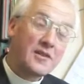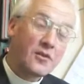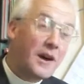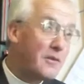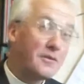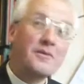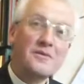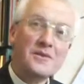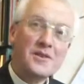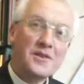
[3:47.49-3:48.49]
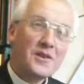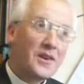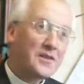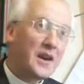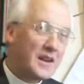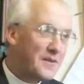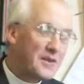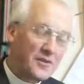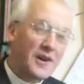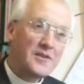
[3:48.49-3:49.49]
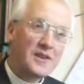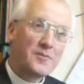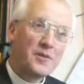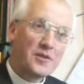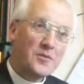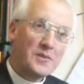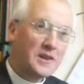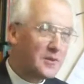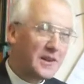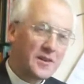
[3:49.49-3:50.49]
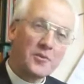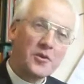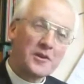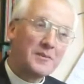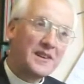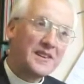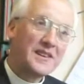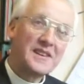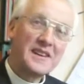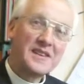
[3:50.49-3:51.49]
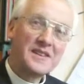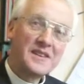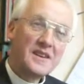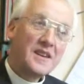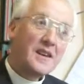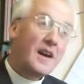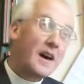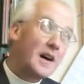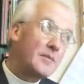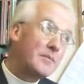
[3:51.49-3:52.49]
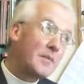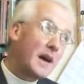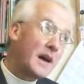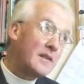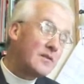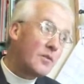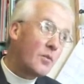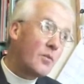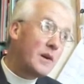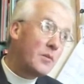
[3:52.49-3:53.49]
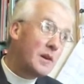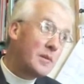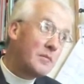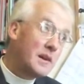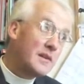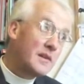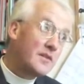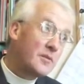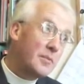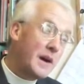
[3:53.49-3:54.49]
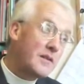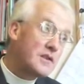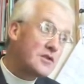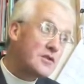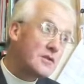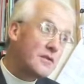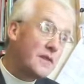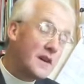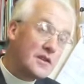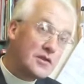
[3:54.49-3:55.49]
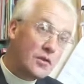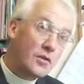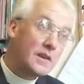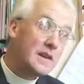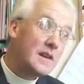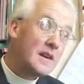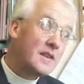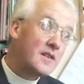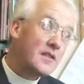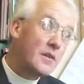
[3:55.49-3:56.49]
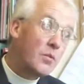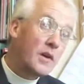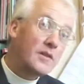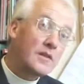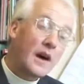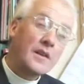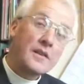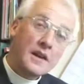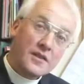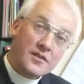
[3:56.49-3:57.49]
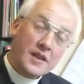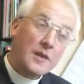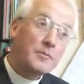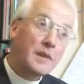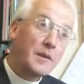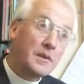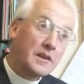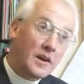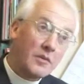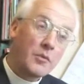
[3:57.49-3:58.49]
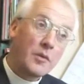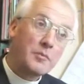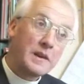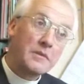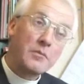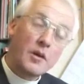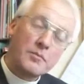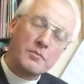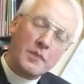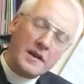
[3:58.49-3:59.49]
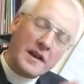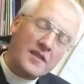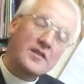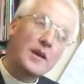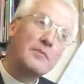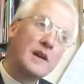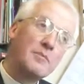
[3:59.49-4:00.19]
grown. So, and if it's grown, it's presumably doing some good and meeting a need. And we will be meeting as a parish fairly shortly to see what our next step may be done, what our next step may